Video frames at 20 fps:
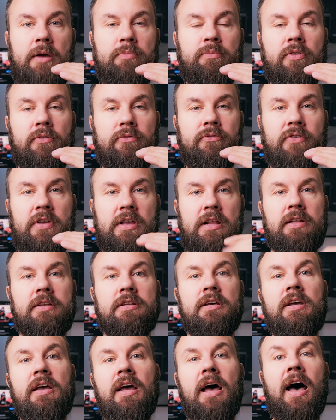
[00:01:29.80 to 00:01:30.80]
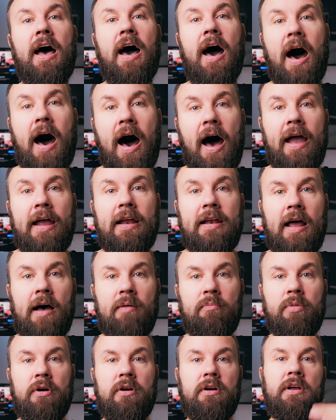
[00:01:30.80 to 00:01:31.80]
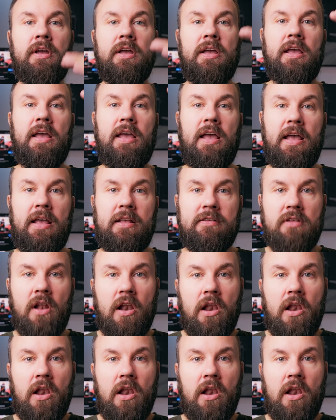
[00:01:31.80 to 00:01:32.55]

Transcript: depth of field. A high number is